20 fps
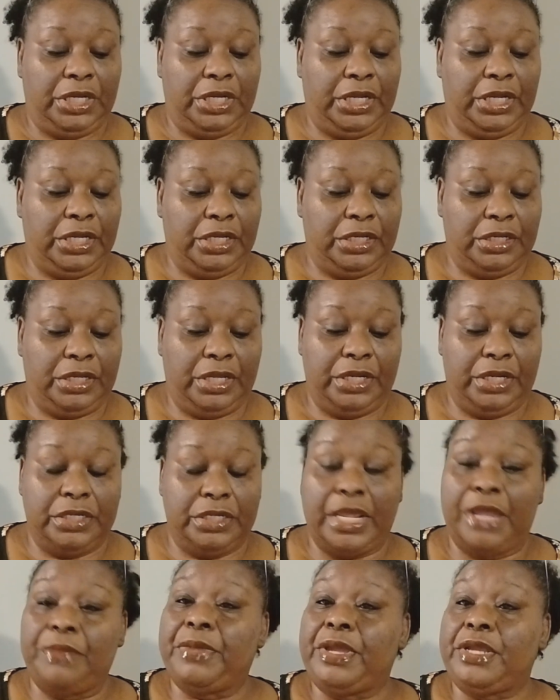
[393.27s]

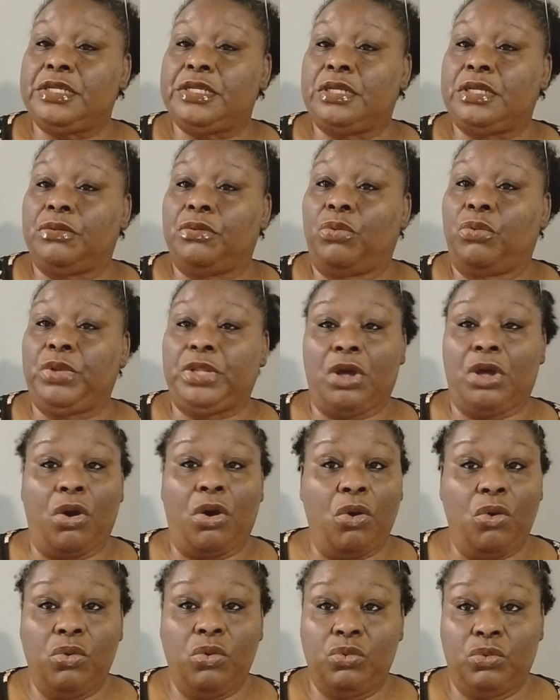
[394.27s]
and they may
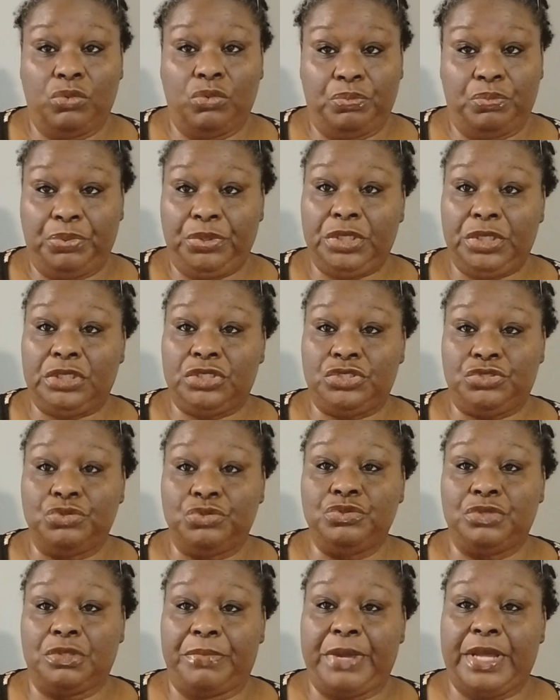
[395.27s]
withhold putting the
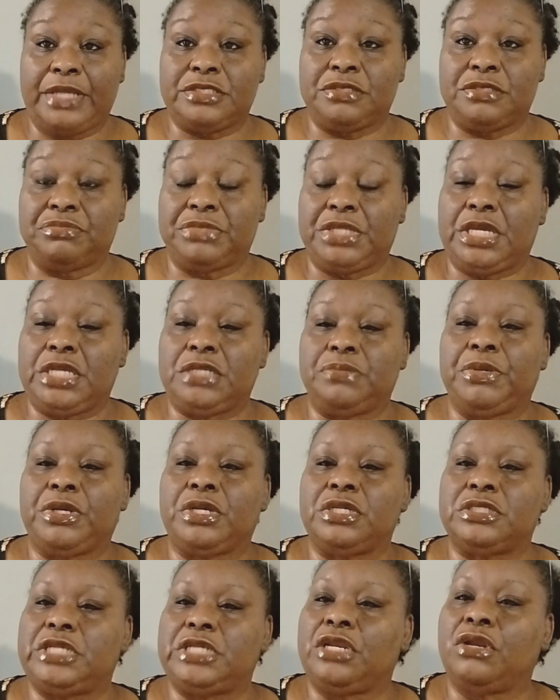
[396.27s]
truth about some things
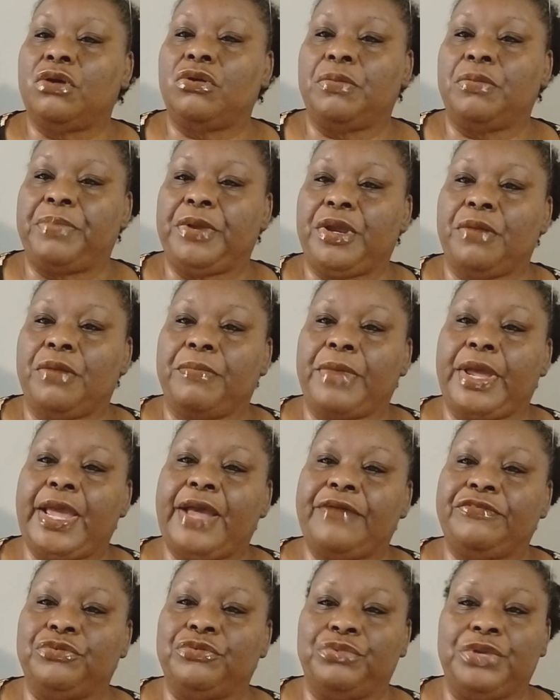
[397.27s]
because they know the parent might
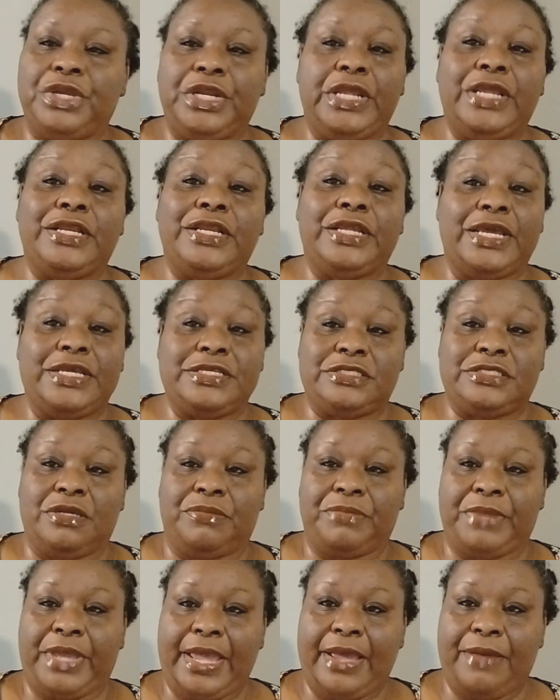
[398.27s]
have to read it in case
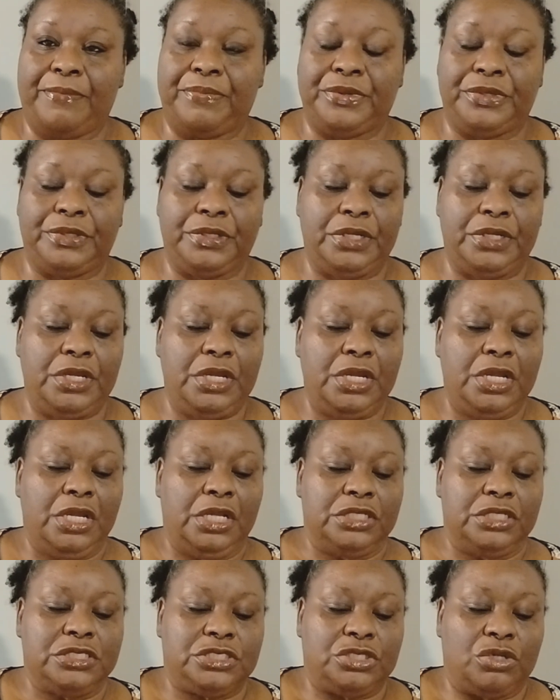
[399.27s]
something happens.
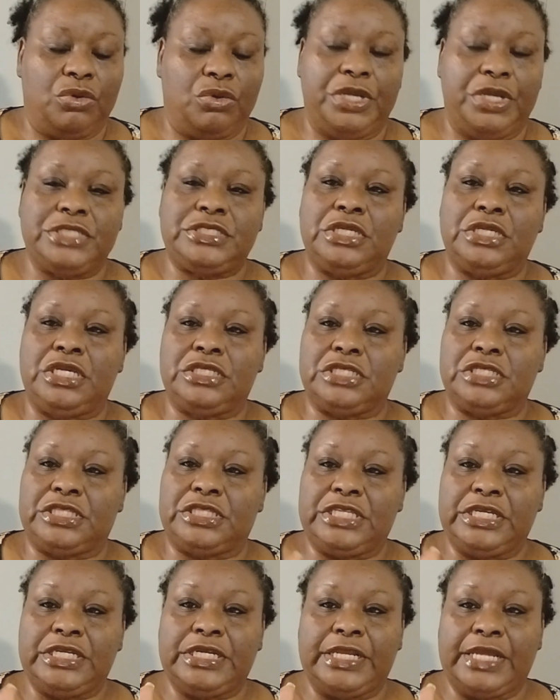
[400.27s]
So it's a
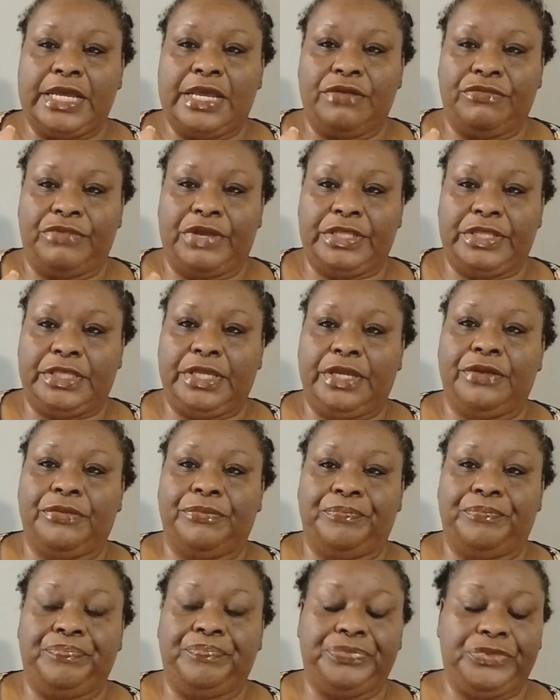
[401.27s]
thin line right
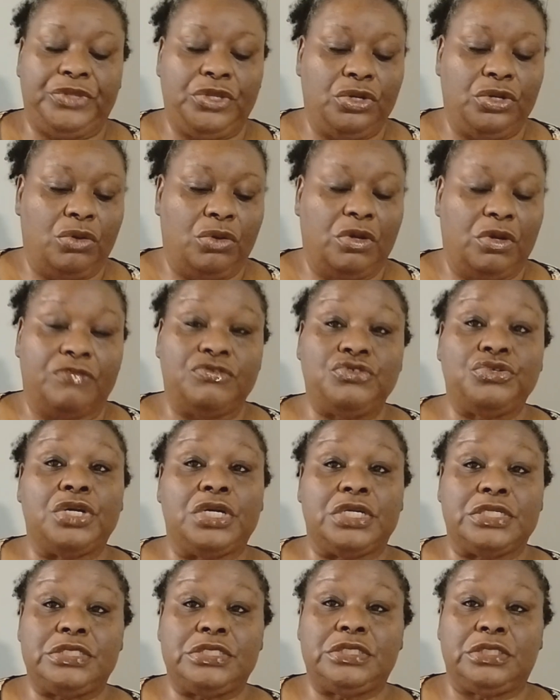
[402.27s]
there, of
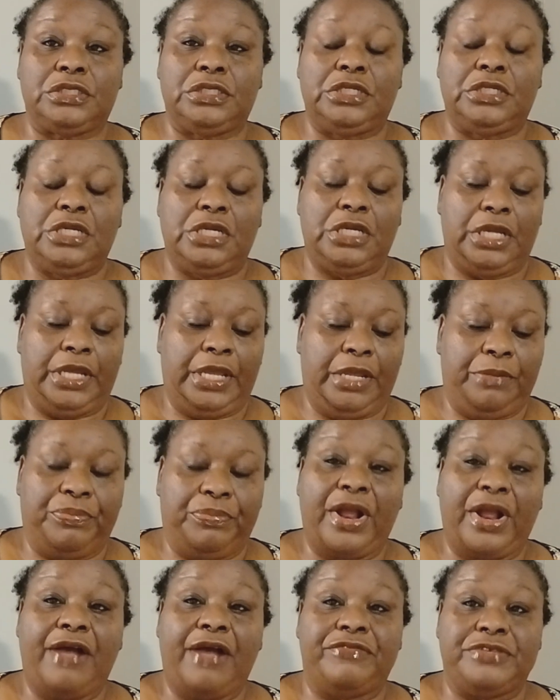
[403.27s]
trust
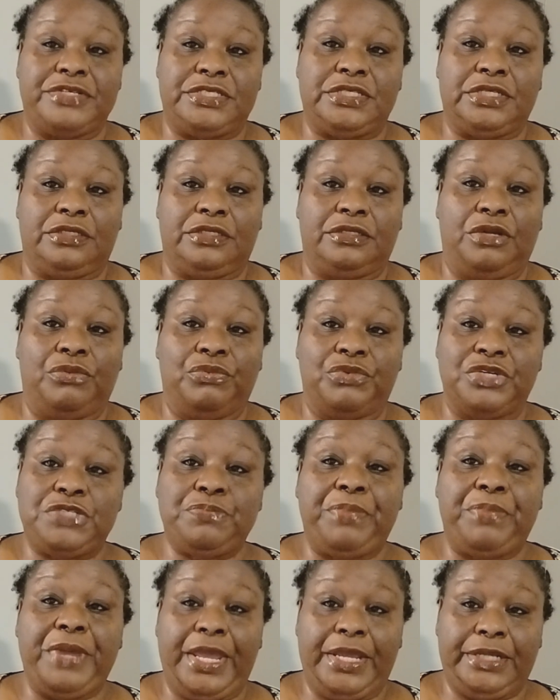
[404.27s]
and privacy and
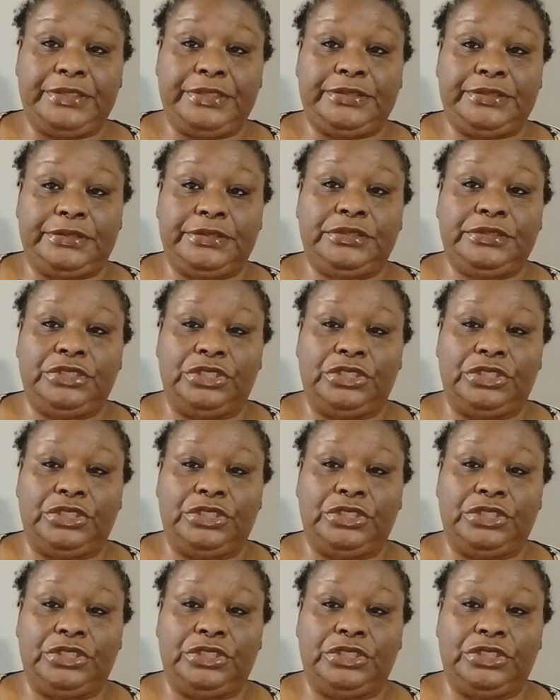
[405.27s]
respect,